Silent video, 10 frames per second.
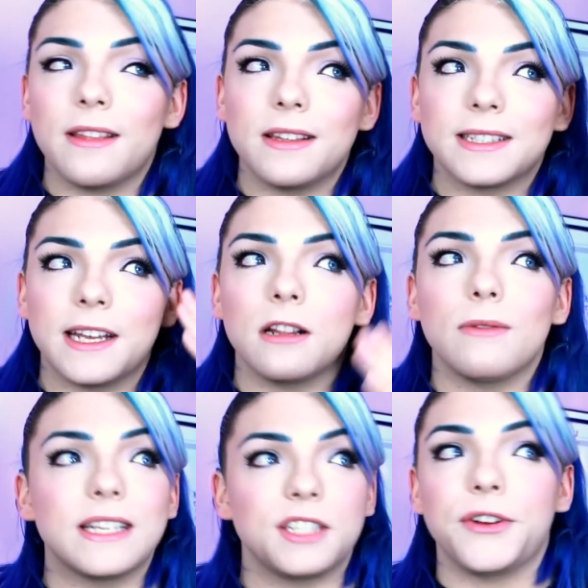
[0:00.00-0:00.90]
than the skin on
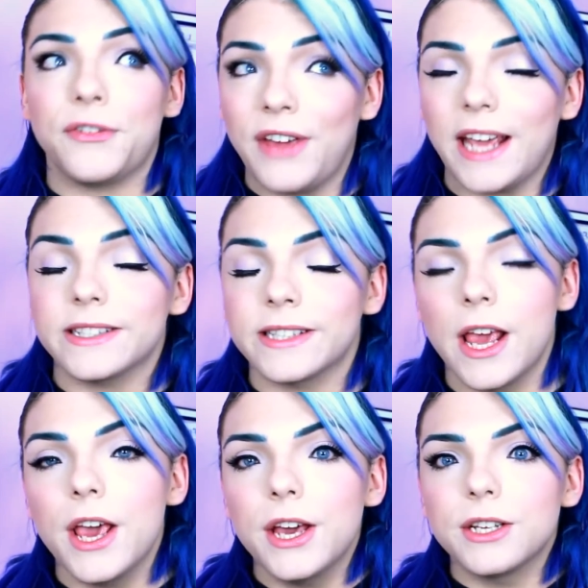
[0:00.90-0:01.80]
the rest of your face.
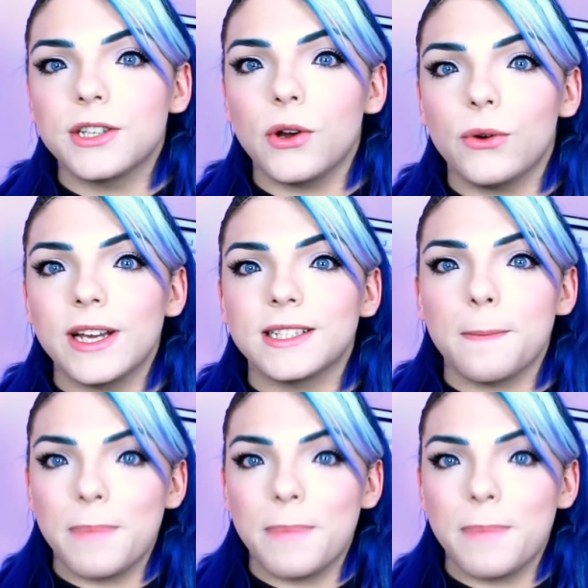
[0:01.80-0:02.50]
So it's a